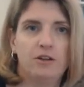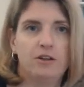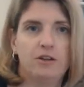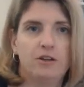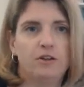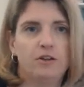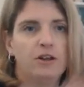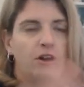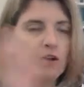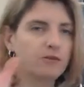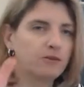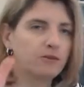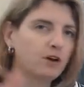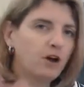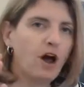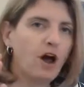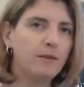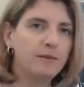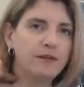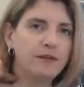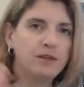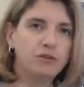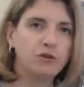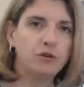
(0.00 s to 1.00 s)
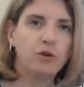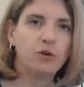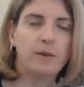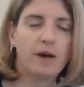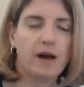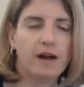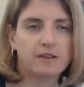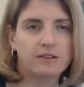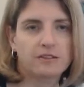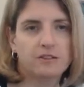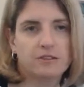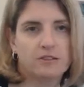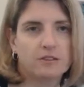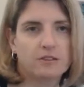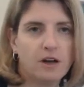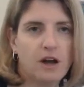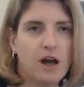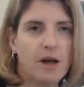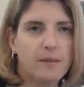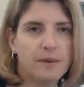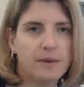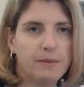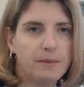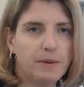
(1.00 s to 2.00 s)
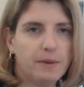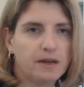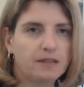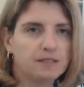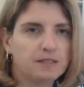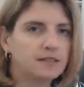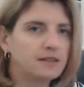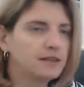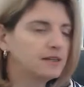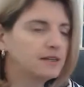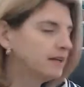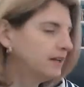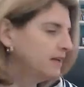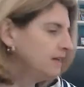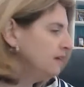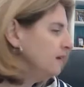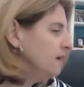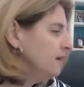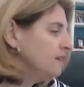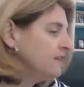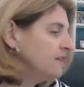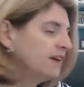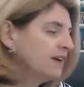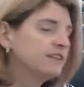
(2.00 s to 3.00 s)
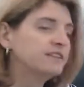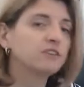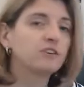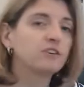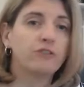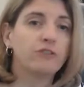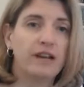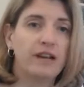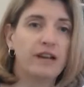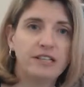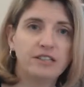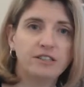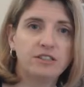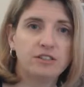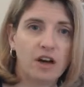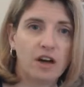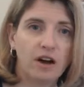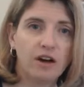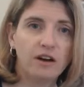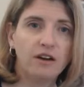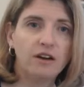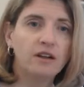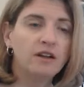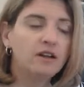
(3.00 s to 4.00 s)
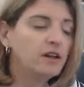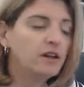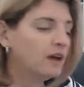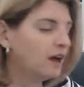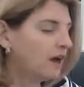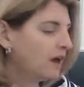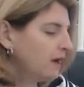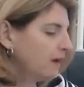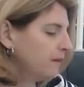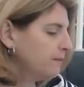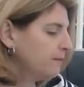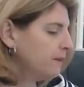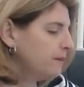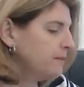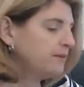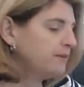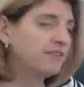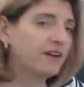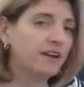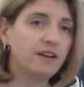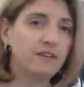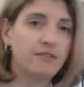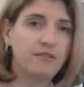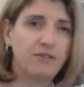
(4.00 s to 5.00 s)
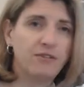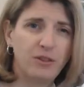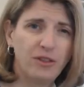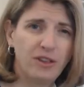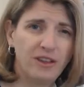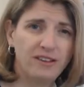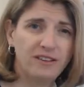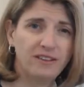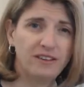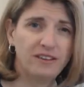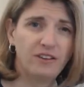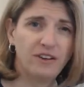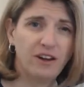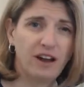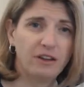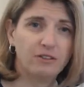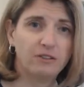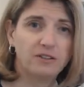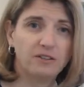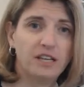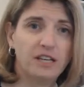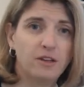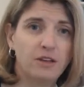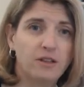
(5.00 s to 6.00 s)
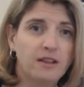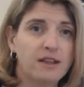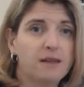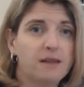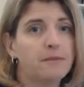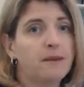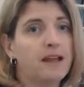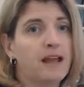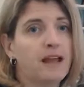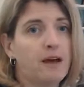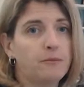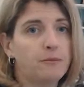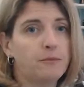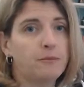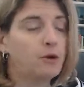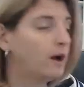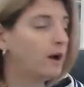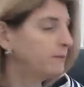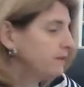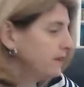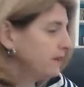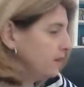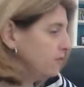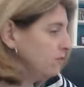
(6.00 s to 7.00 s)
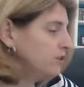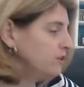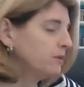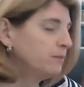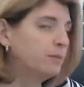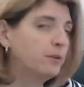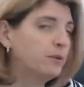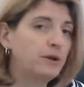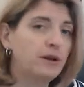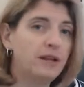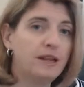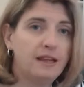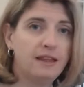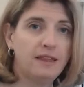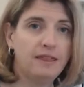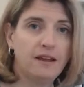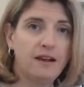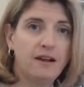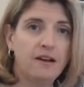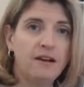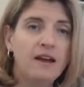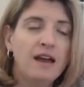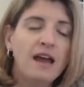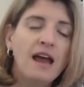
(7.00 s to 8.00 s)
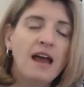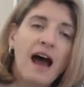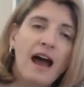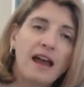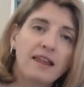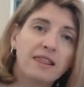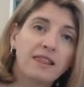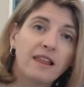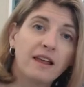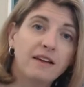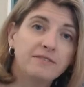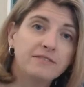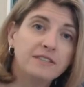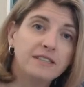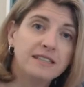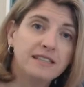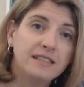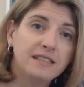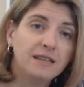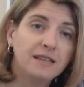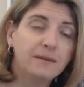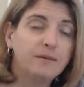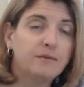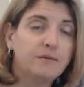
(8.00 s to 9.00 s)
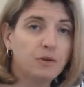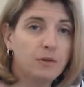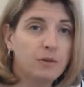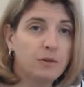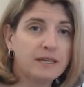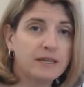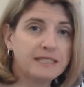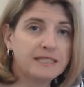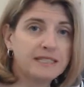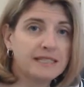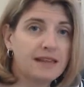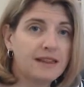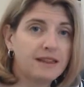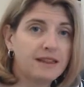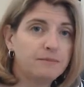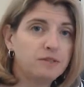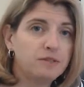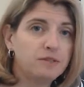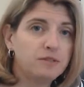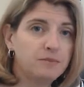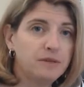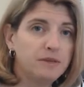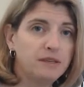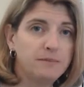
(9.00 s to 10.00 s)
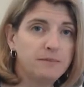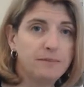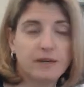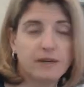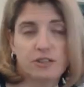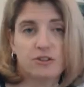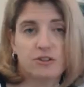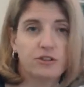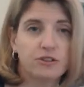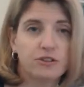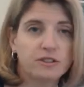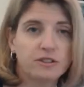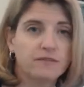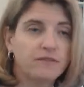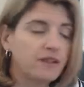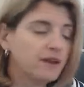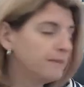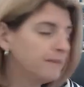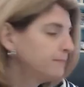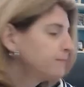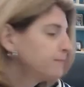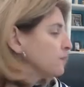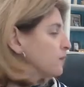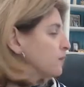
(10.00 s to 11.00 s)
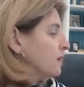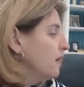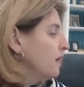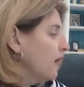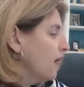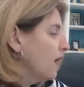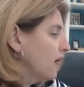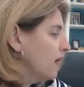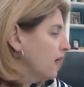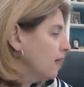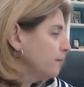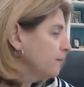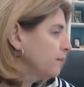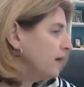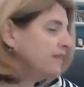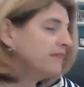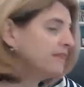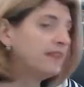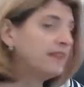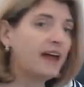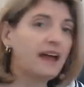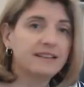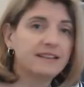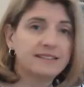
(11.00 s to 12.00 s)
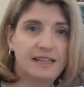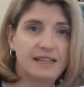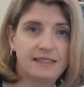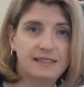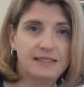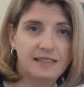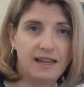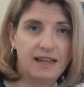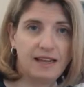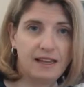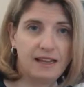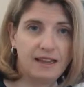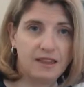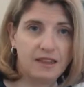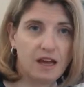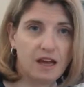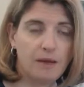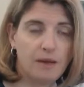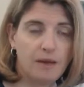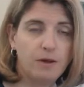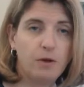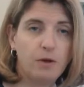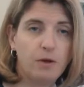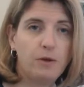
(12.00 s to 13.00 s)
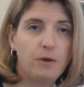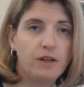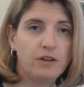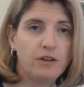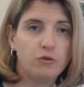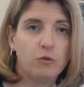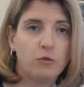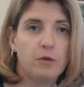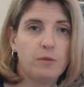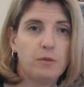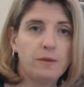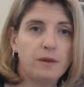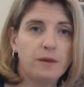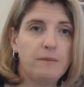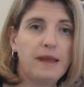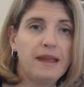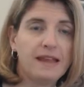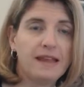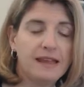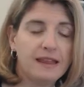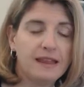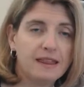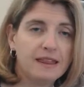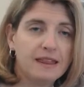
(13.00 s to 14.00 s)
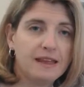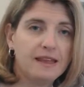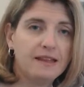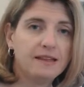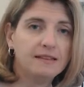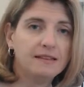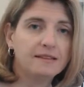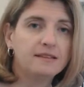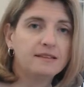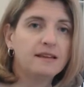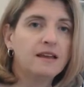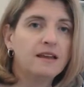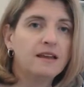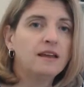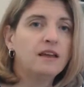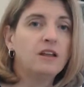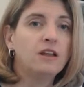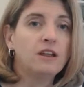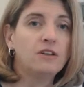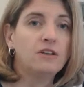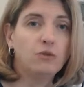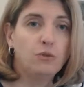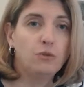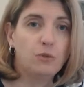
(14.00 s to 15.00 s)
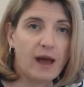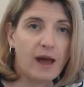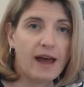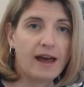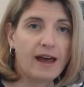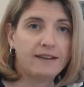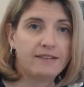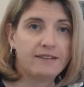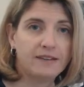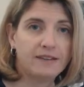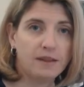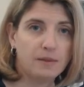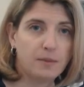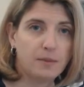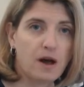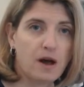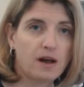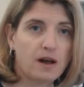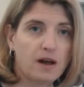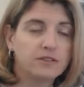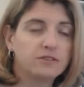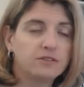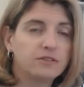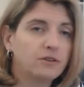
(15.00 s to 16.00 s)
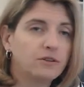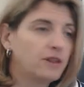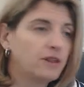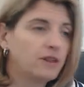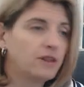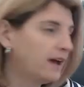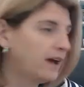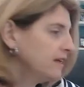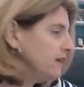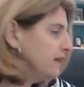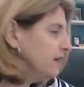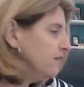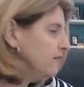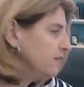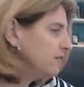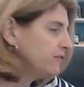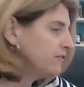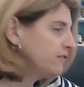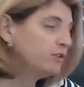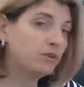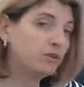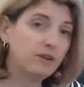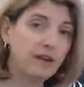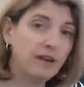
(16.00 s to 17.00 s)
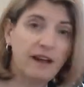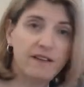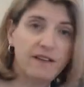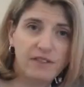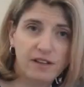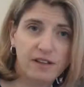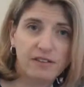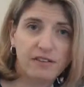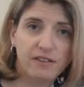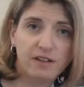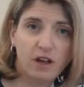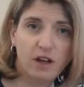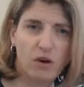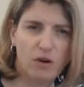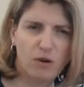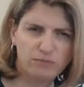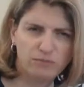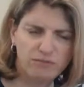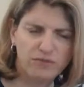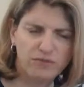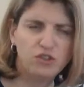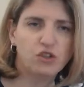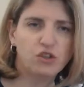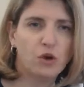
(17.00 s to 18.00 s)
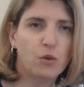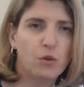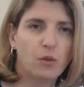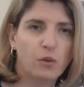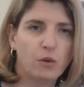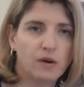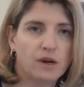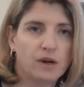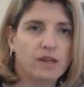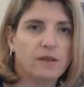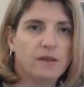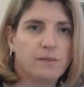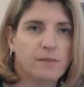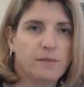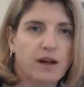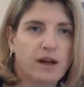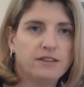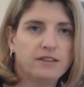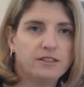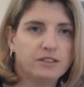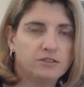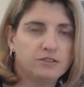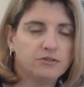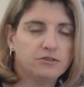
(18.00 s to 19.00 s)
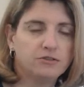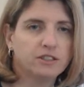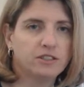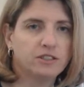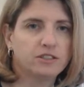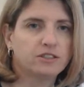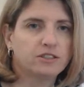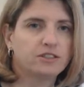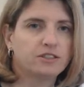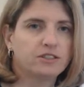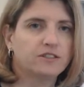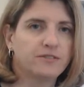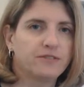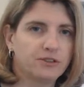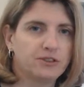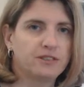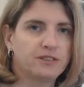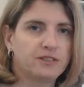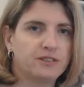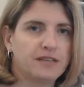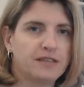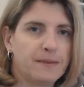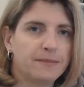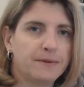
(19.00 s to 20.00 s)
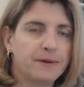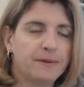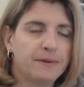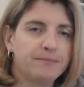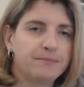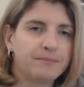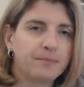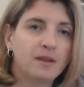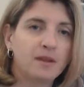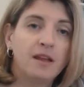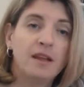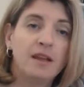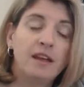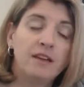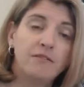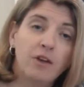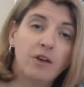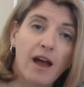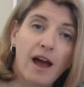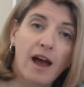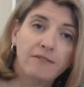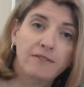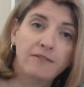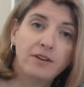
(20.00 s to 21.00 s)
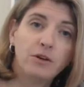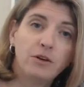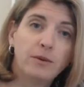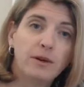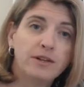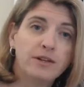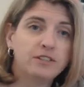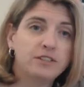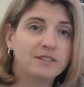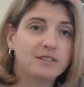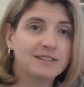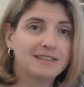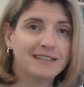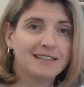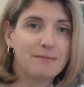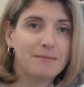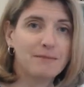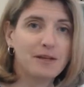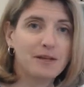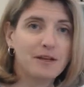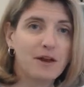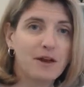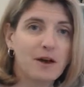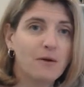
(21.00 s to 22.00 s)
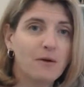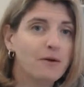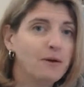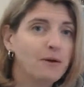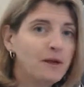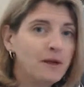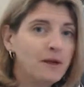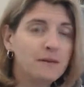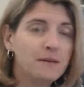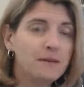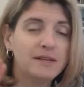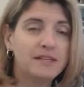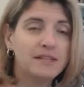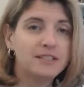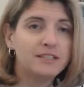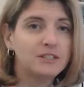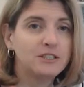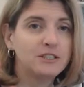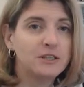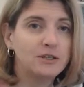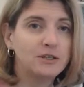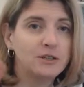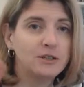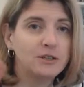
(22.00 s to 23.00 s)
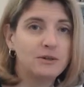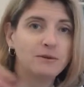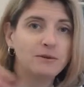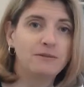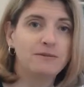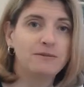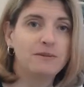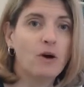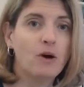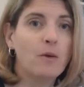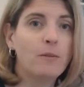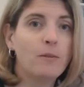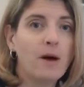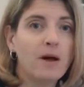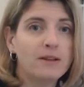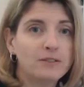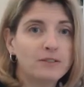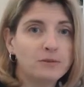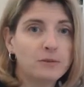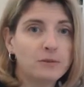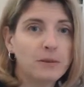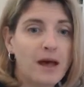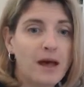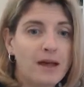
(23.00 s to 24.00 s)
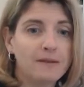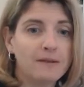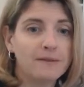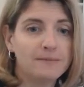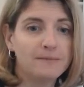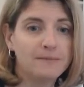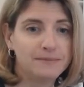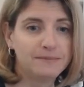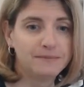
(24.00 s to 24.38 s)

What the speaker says: you know, calming toolbox or calming box on it, that's a great start. Maybe find a few things in your house that you think might help you calm down. You can put it in there. I'd love to see them if you want to send them to me, pictures of them. And as I said, in the coming weeks, we'll be making things to add to the box, so that even if you don't have things at home, don't worry, the box is really just the first step. If you have any questions, let me know. Miss you. Hope all is well.